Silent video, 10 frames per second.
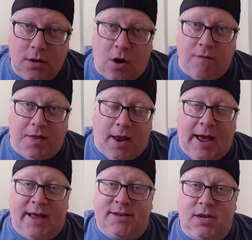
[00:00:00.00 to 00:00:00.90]
over the
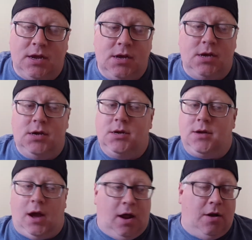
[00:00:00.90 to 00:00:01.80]
last,
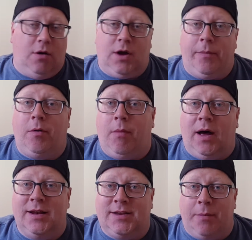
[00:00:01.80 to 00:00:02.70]
I don't know, couple months.